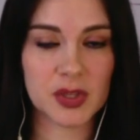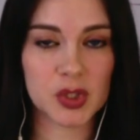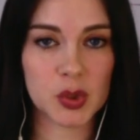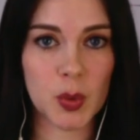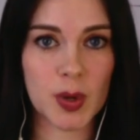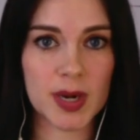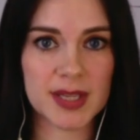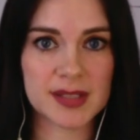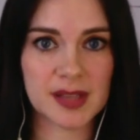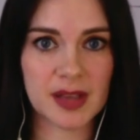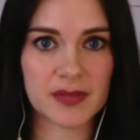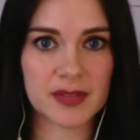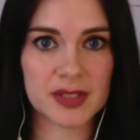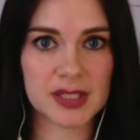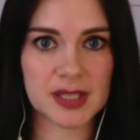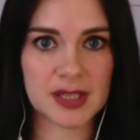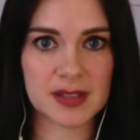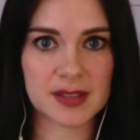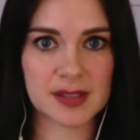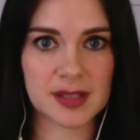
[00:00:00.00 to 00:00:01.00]
so the
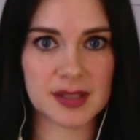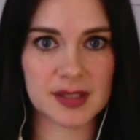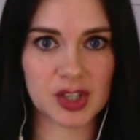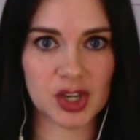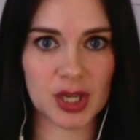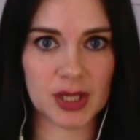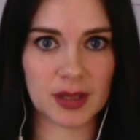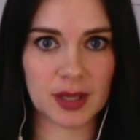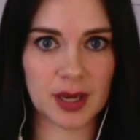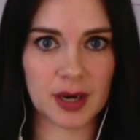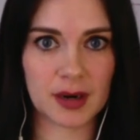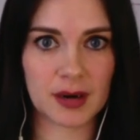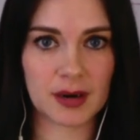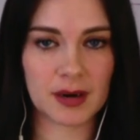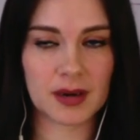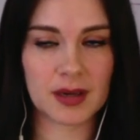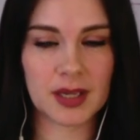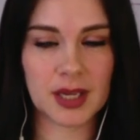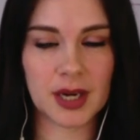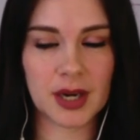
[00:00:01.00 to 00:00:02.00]
2017 Sunshine
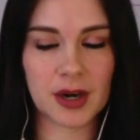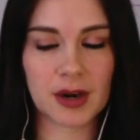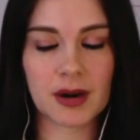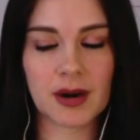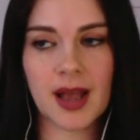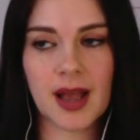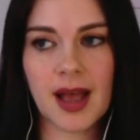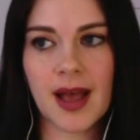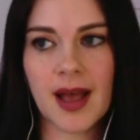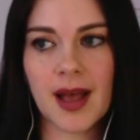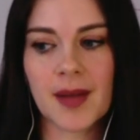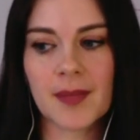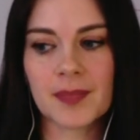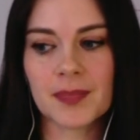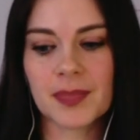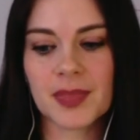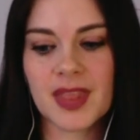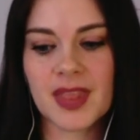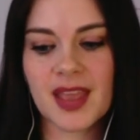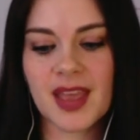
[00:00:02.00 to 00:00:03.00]
year.
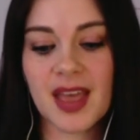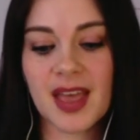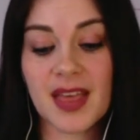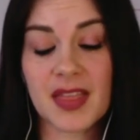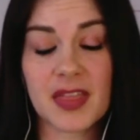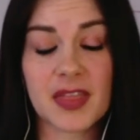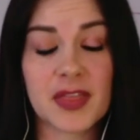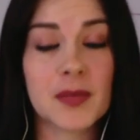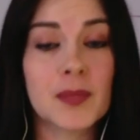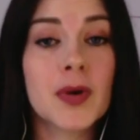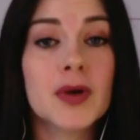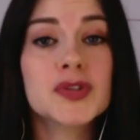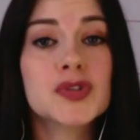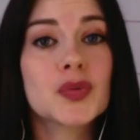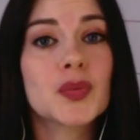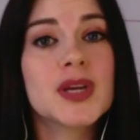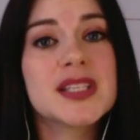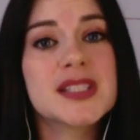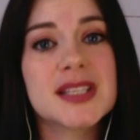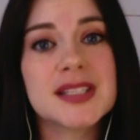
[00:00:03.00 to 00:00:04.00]
The
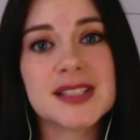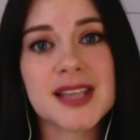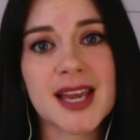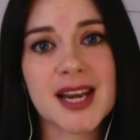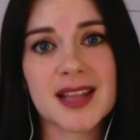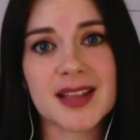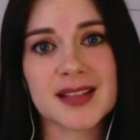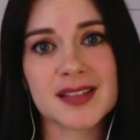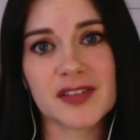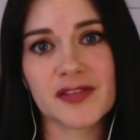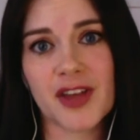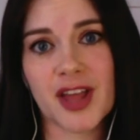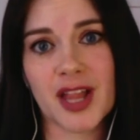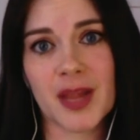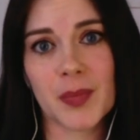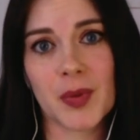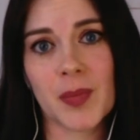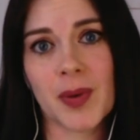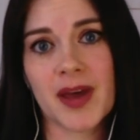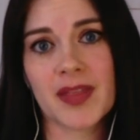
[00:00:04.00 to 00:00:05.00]
most recent data that's
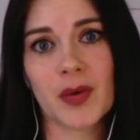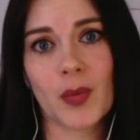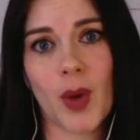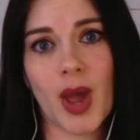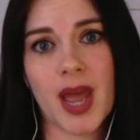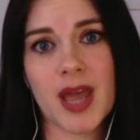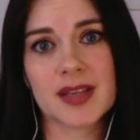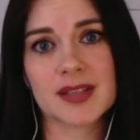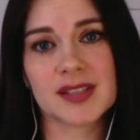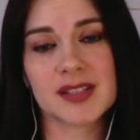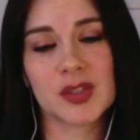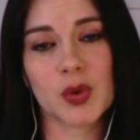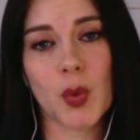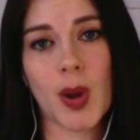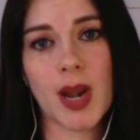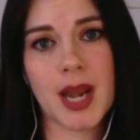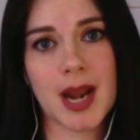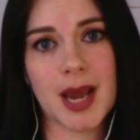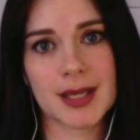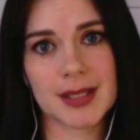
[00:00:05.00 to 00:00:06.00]
available, by the way, is
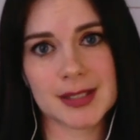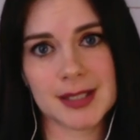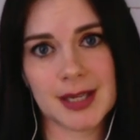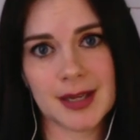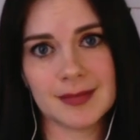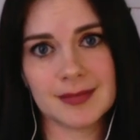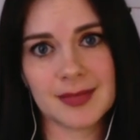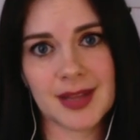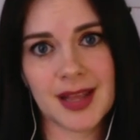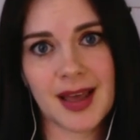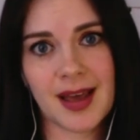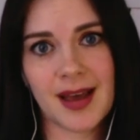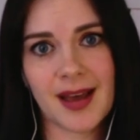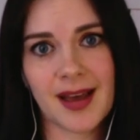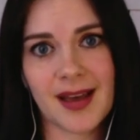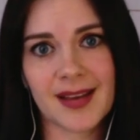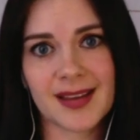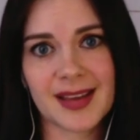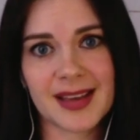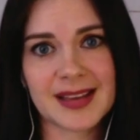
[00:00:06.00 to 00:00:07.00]
2019.
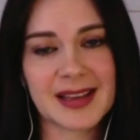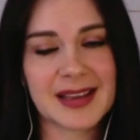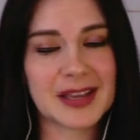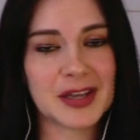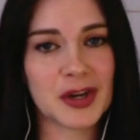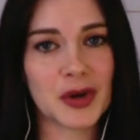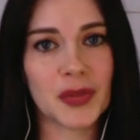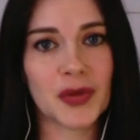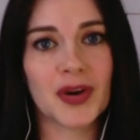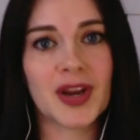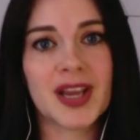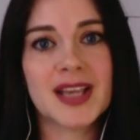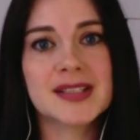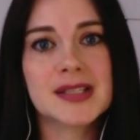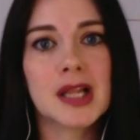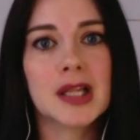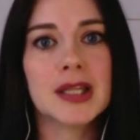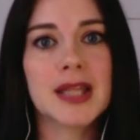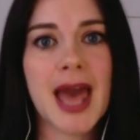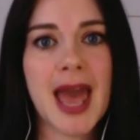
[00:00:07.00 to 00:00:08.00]
You know, there
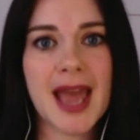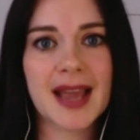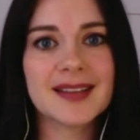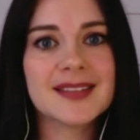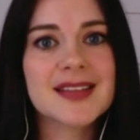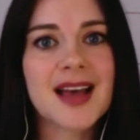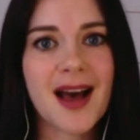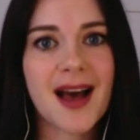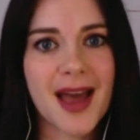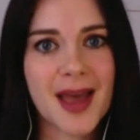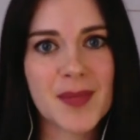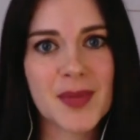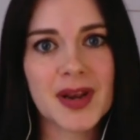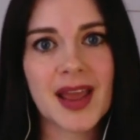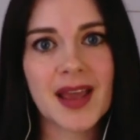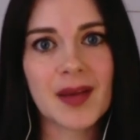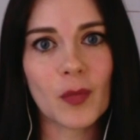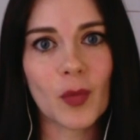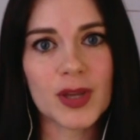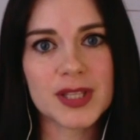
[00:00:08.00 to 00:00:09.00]
is a lag time
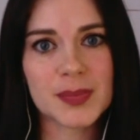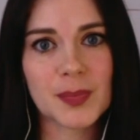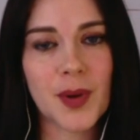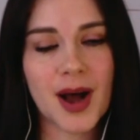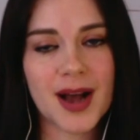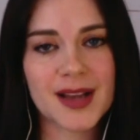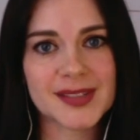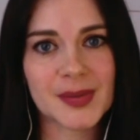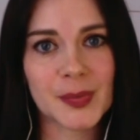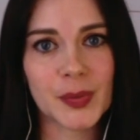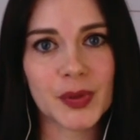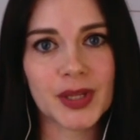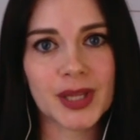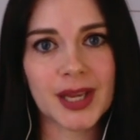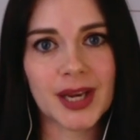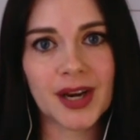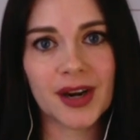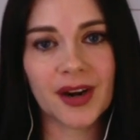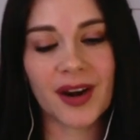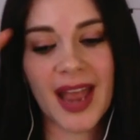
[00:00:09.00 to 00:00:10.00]
in what's possible
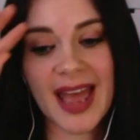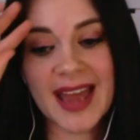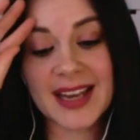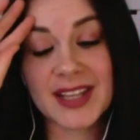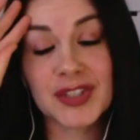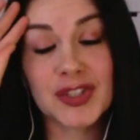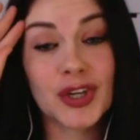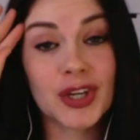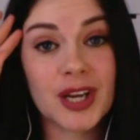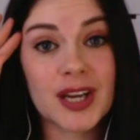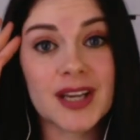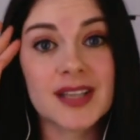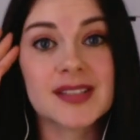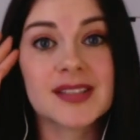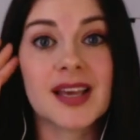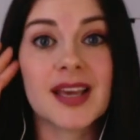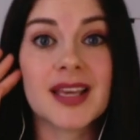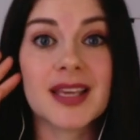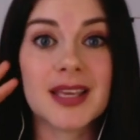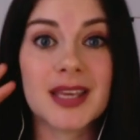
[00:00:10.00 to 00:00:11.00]
here, and it took
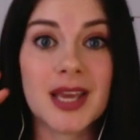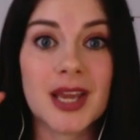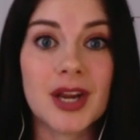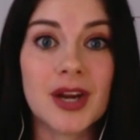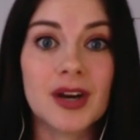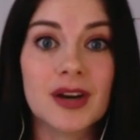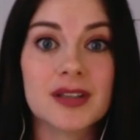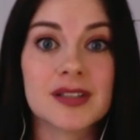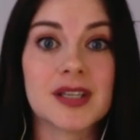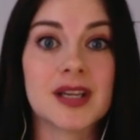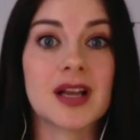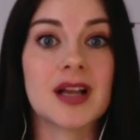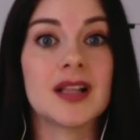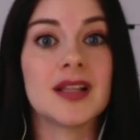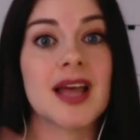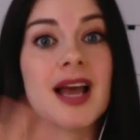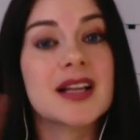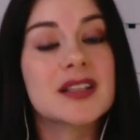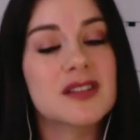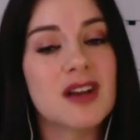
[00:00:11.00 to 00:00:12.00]
us a year to
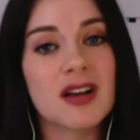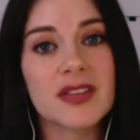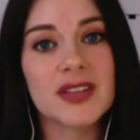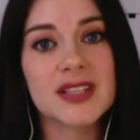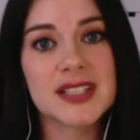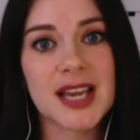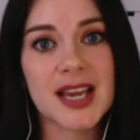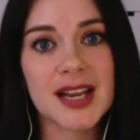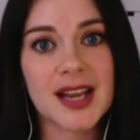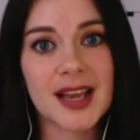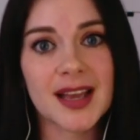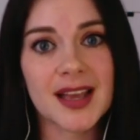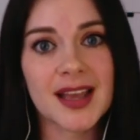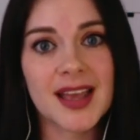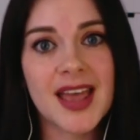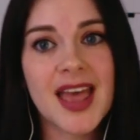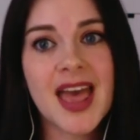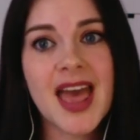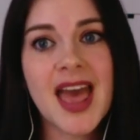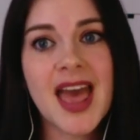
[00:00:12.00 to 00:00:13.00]
collect all the data.